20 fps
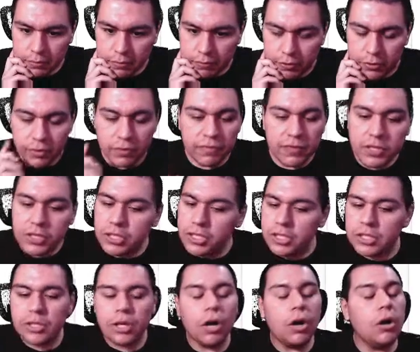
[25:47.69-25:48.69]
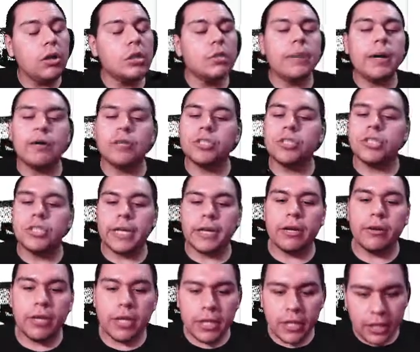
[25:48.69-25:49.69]
For division, it's all about
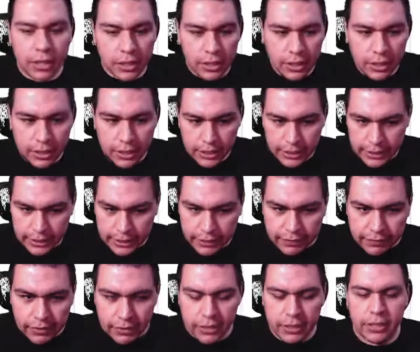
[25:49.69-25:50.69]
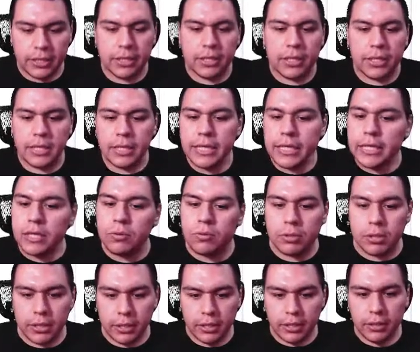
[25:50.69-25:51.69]
sharing evenly,
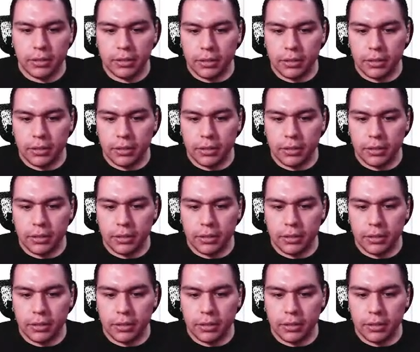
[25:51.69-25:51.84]
equally.